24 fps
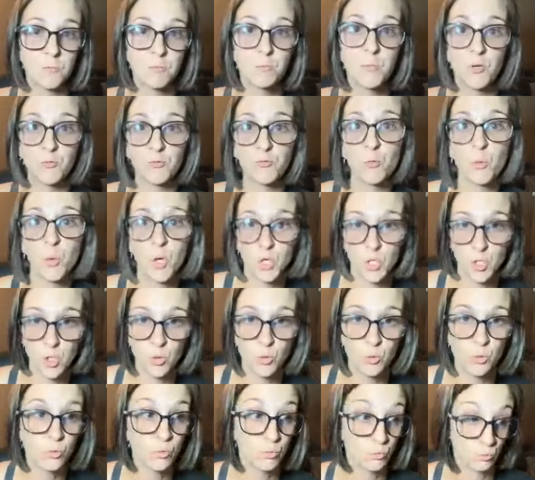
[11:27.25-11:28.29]
before
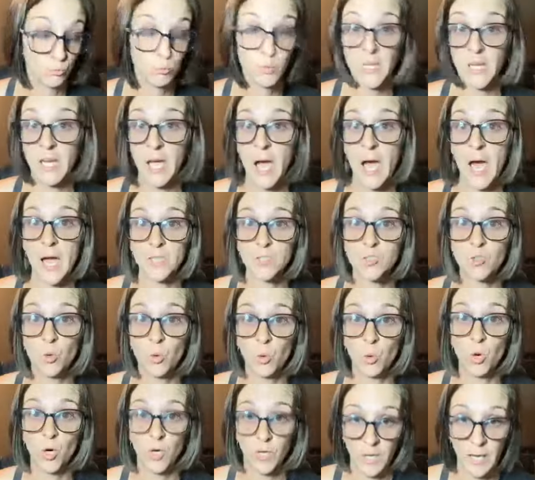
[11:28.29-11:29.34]
you react
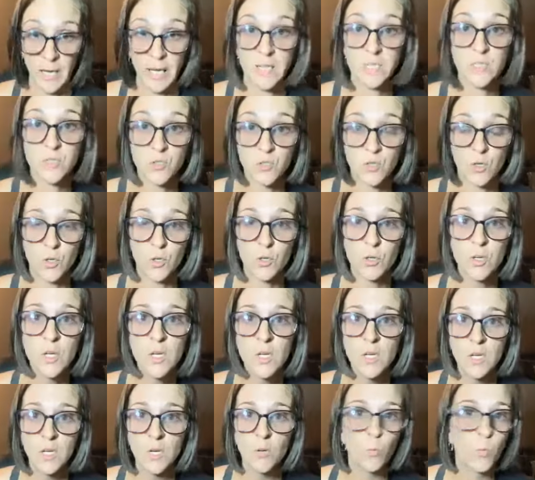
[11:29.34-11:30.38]
or answer
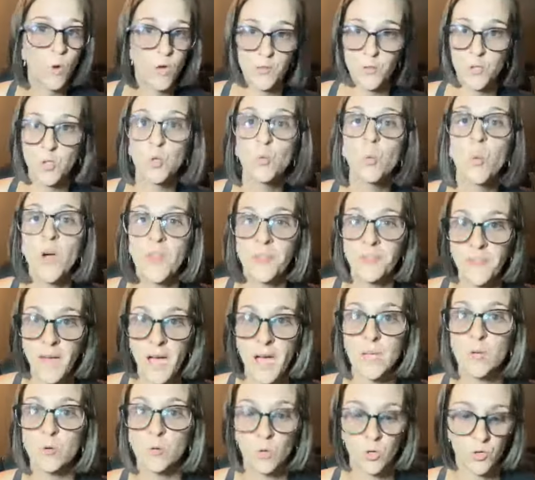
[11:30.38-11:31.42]
whether you want
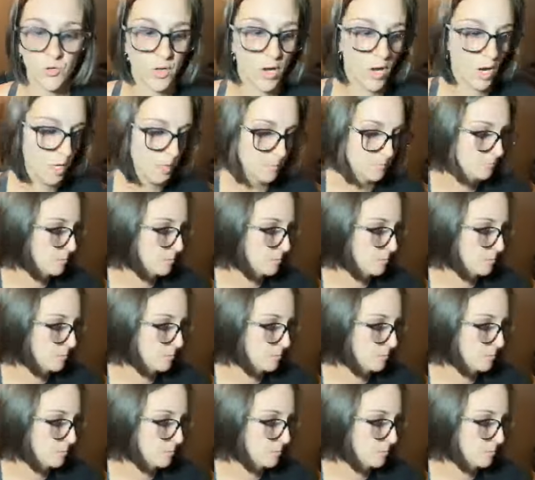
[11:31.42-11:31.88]
that or not,